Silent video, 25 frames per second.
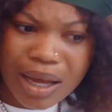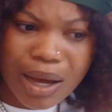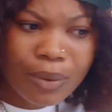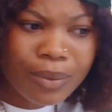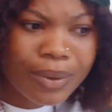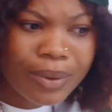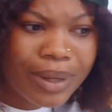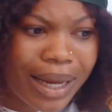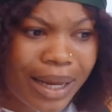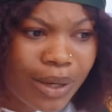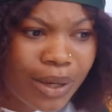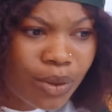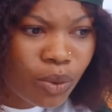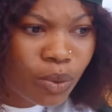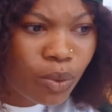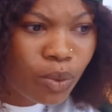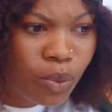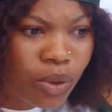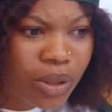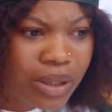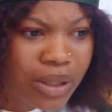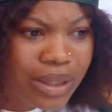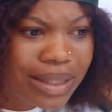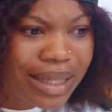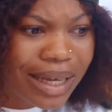How will I know who
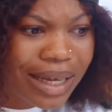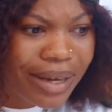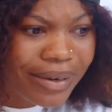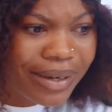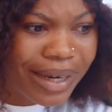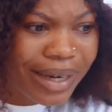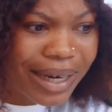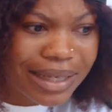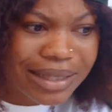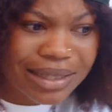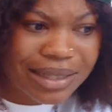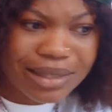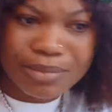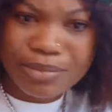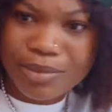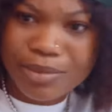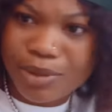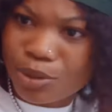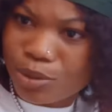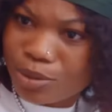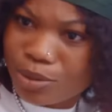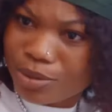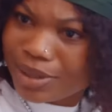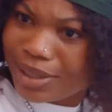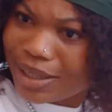was staying at me
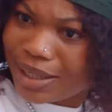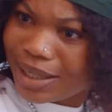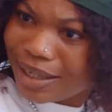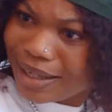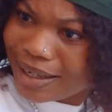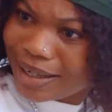today